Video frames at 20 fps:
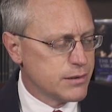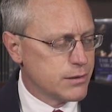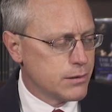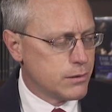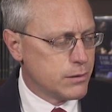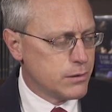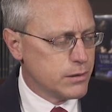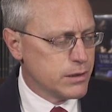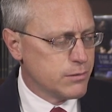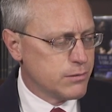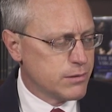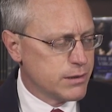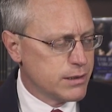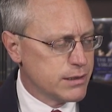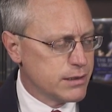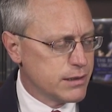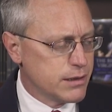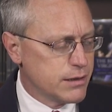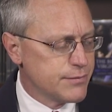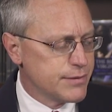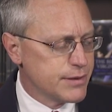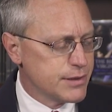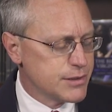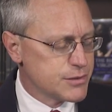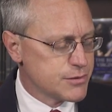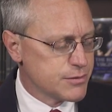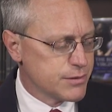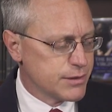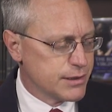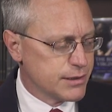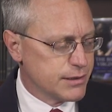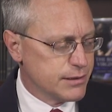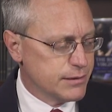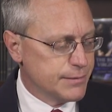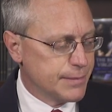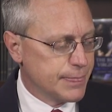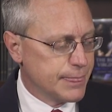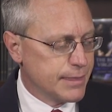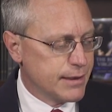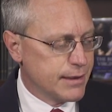the Holy One of
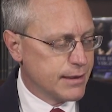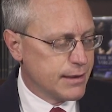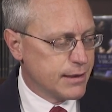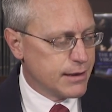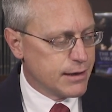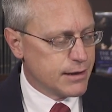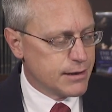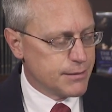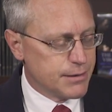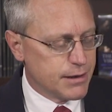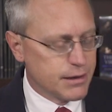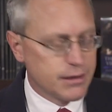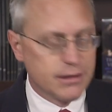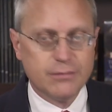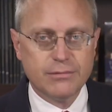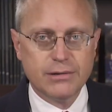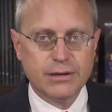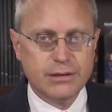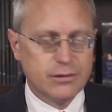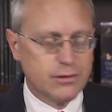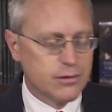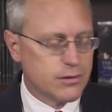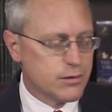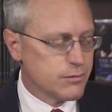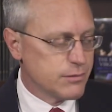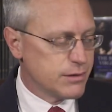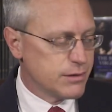Israel." And I'm not going to read the whole